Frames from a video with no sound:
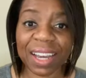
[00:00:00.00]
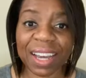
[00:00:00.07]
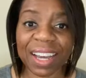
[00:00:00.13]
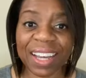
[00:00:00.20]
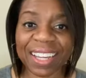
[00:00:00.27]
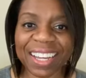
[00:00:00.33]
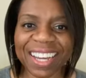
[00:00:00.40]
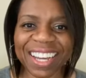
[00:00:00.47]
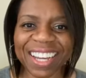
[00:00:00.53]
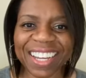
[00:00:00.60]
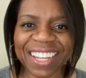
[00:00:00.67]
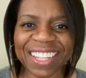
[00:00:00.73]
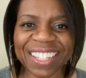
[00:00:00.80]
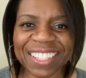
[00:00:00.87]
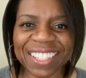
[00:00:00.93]
Hi
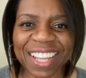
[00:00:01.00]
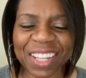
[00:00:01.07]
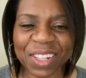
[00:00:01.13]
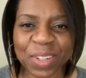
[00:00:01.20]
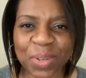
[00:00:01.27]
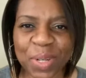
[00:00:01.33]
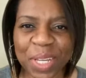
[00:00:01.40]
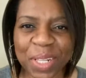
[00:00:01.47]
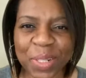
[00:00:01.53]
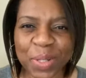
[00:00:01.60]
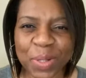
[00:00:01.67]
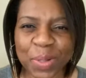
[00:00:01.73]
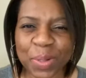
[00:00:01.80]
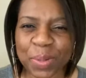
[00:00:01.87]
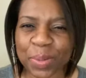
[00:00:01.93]
guys, hello,
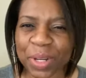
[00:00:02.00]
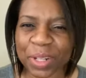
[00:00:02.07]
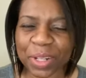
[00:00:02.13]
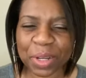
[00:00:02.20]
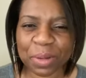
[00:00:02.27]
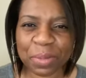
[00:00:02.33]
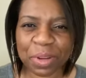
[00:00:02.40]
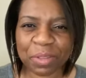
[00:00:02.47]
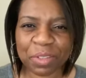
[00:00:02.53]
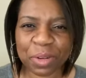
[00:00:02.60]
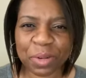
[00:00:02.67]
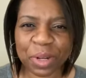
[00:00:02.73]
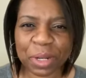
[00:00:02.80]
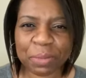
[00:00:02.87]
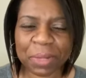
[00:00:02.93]
hello, welcome
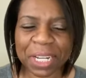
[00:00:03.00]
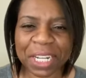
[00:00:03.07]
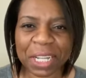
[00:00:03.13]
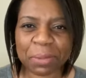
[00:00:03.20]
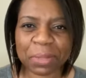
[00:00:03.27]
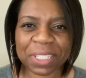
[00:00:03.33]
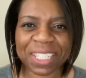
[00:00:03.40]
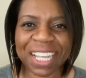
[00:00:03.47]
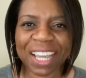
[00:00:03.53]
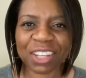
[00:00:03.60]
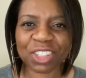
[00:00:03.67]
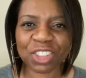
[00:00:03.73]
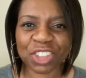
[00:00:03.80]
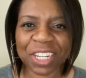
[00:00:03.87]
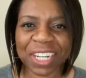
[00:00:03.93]
everyone. My name is
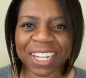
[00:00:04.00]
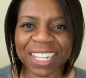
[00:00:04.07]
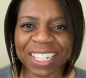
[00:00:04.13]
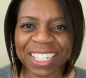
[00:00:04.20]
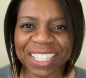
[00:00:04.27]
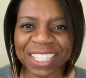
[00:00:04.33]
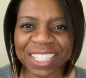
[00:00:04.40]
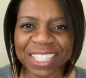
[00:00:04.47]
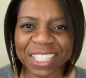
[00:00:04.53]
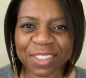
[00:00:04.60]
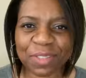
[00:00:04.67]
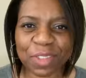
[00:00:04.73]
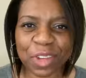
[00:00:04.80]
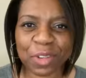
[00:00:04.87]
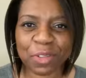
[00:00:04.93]
Andrea Ellis,
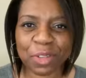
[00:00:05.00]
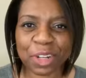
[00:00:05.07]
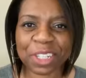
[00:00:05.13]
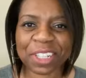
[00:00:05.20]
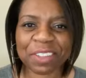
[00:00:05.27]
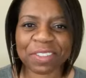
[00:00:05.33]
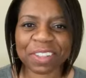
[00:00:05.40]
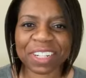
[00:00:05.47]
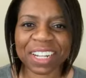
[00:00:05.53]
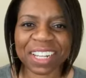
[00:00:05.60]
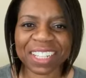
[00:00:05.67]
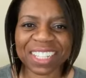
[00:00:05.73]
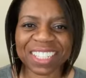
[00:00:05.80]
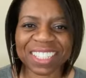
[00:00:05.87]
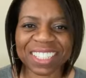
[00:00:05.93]
Fear Free Living
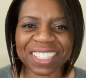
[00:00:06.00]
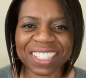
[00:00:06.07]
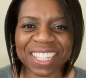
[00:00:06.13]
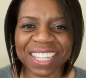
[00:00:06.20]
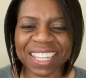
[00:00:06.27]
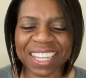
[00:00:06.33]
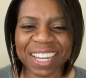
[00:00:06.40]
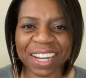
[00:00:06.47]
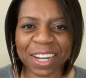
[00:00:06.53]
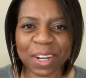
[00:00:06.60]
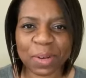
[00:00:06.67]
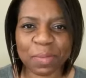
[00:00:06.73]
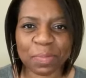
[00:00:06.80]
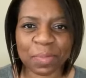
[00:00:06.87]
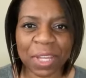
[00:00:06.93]
LLC.
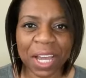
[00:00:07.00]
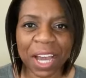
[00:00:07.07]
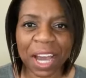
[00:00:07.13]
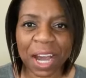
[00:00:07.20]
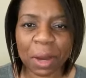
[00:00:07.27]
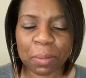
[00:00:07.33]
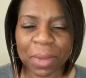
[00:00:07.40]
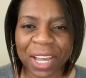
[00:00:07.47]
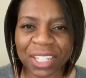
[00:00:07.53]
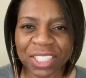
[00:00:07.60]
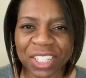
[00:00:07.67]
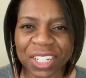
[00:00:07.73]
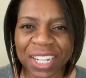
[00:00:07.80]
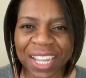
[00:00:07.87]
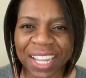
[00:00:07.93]
Um, I'm back
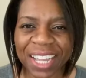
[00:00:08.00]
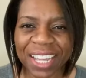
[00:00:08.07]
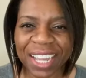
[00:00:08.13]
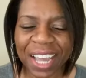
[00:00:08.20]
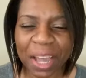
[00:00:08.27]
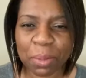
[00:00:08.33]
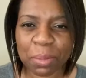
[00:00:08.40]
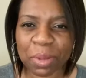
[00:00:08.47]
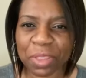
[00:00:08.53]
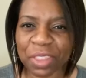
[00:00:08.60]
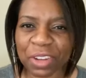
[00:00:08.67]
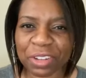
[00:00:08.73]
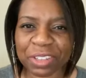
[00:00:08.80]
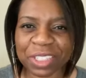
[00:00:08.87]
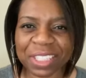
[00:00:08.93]
today. Happy
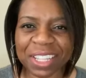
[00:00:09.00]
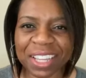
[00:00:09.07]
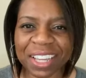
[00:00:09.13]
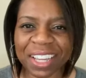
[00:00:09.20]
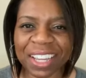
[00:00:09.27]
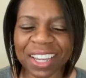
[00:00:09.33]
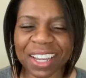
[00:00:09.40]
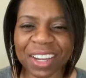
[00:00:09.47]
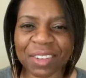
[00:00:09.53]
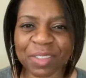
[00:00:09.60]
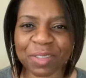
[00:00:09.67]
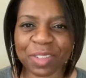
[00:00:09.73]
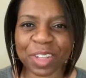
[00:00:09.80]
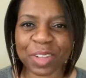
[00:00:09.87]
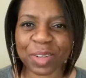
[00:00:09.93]
Thursday
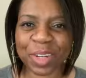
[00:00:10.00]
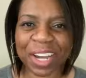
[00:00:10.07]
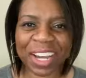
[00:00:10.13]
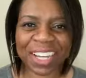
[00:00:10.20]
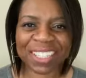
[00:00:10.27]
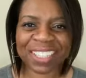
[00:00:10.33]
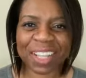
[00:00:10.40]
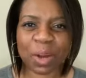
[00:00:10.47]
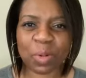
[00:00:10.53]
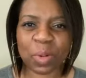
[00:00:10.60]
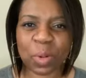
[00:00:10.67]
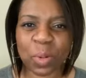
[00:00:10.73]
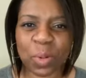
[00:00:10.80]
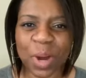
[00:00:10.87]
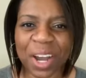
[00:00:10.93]
for you guys that
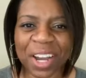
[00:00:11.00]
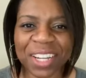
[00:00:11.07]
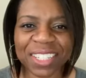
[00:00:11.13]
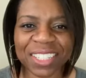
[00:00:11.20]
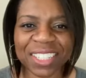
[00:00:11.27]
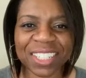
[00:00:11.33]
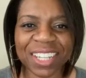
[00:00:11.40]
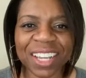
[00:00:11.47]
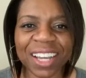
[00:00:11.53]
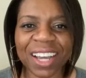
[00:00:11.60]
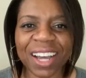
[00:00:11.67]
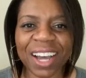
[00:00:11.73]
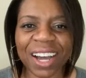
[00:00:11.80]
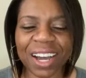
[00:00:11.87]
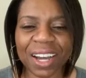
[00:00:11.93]
will watch.
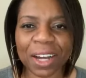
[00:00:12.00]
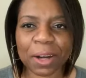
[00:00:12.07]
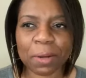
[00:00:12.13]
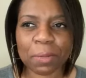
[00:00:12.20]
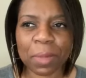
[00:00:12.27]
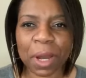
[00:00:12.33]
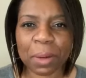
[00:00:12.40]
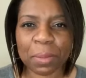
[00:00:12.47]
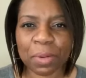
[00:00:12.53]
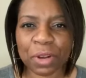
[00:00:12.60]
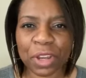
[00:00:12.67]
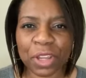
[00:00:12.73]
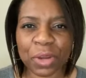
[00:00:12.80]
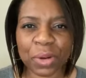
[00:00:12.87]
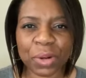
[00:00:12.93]
Um, I
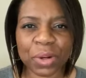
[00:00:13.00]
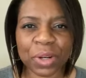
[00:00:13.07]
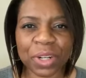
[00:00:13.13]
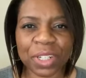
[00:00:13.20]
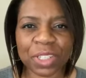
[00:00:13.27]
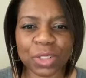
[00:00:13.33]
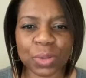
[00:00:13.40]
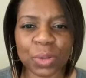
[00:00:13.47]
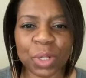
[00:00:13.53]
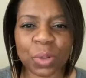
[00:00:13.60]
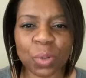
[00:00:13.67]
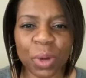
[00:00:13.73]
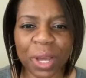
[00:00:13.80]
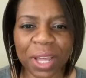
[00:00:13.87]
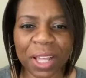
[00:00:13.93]
pray you're
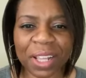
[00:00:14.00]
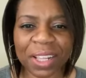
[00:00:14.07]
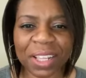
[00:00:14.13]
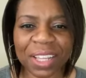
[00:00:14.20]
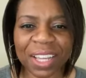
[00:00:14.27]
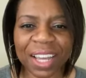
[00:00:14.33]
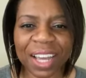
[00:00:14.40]
doing well.